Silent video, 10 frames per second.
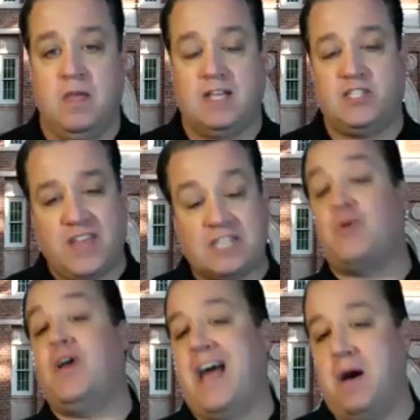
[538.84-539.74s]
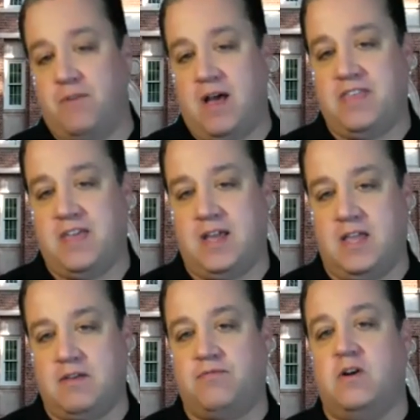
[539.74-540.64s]
So that's really how I think in
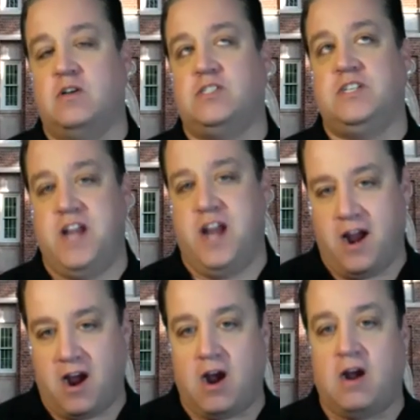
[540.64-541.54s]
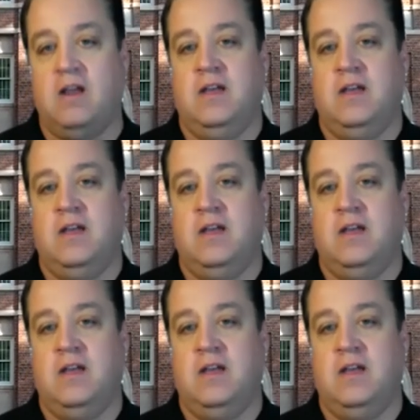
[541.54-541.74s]
the first year